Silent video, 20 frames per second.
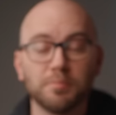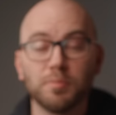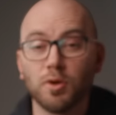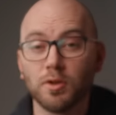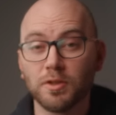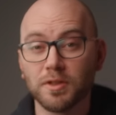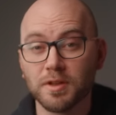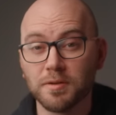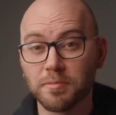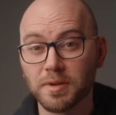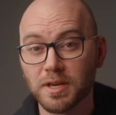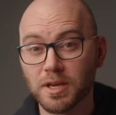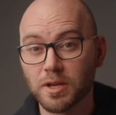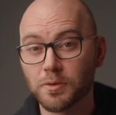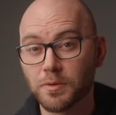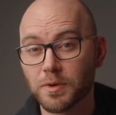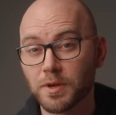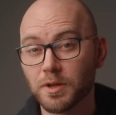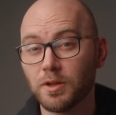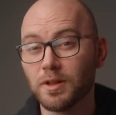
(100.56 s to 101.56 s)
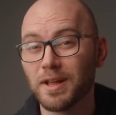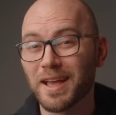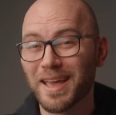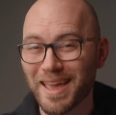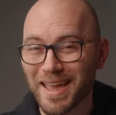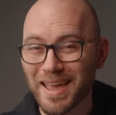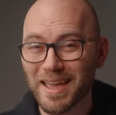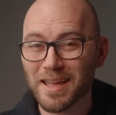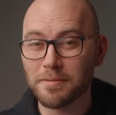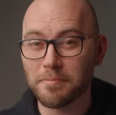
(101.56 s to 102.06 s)
both imperial
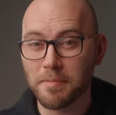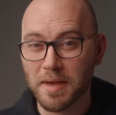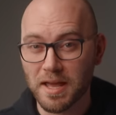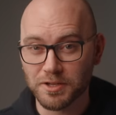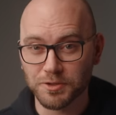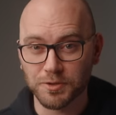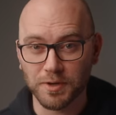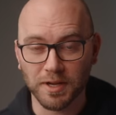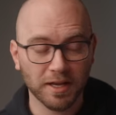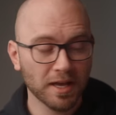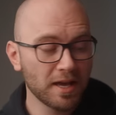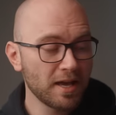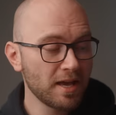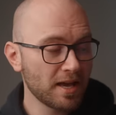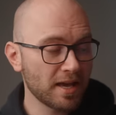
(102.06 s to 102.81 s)
and metric,